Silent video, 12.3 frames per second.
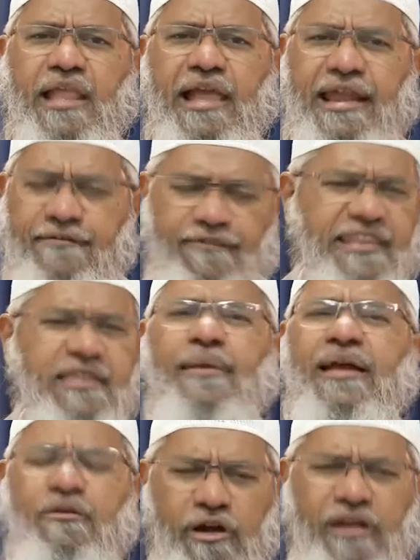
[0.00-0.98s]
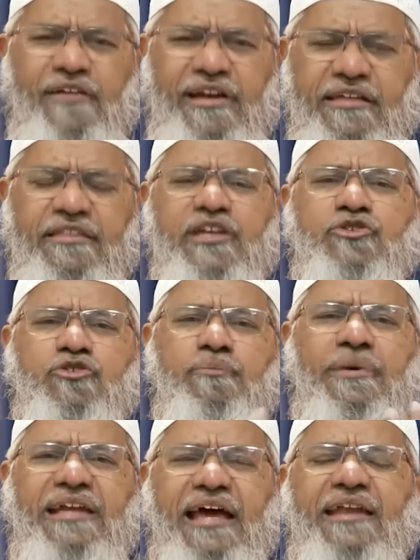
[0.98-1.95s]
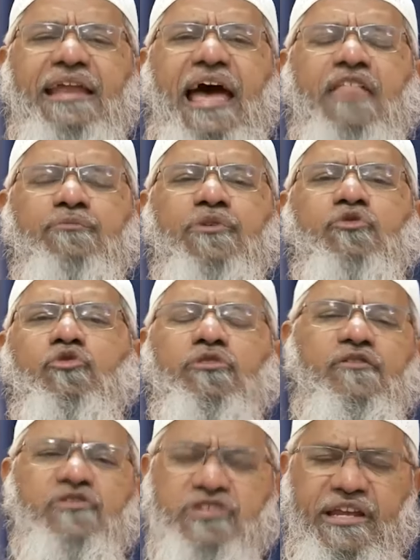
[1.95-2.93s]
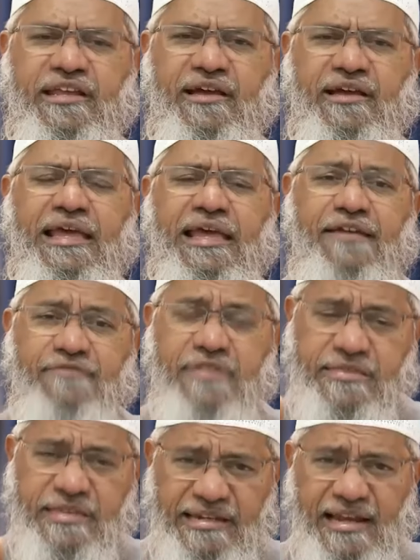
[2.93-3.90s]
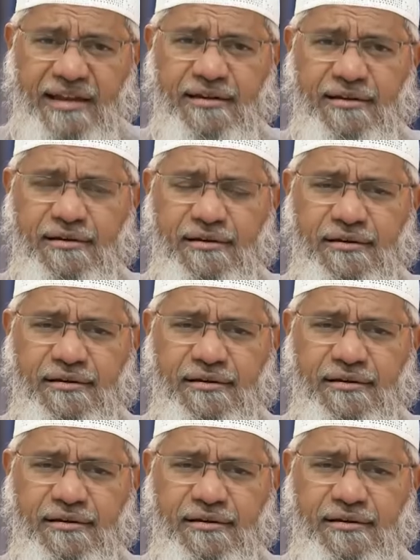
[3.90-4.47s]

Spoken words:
refund the money, whatever it is, it should be done as per the rules of the Sharia. If this is done,